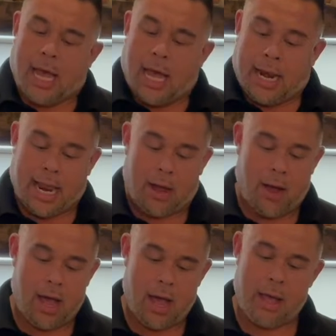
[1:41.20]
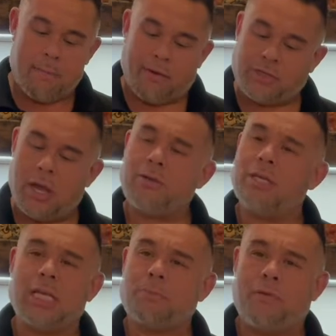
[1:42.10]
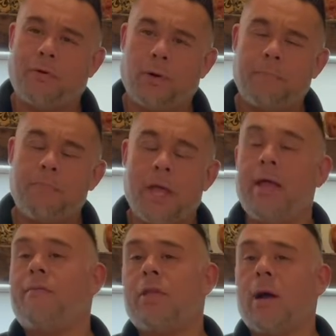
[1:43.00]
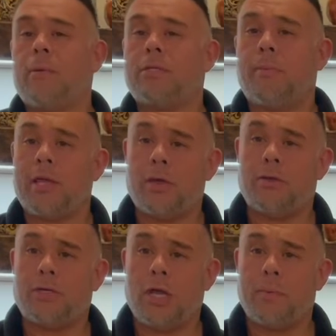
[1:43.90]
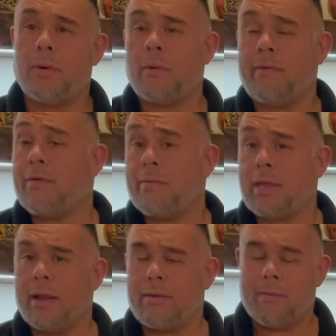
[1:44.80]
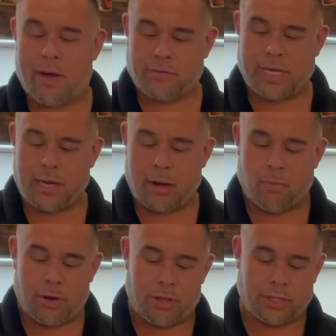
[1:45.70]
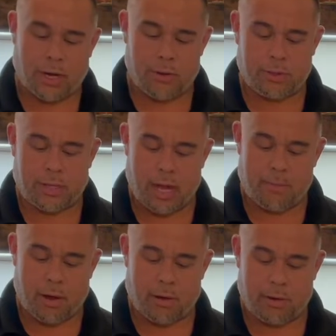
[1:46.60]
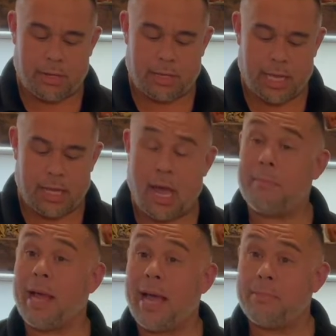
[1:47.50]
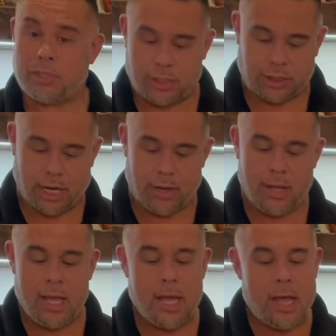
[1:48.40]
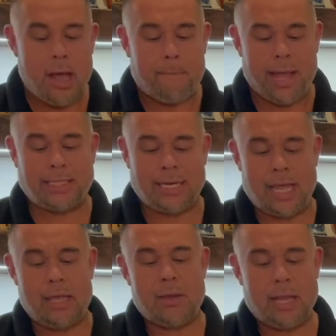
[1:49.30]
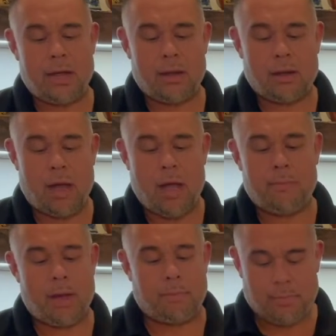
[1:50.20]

Now, I've showed you this before. If you go onto my YouTube, or if you might have seen it on one of the shows on the Amazon show. Basically, you get a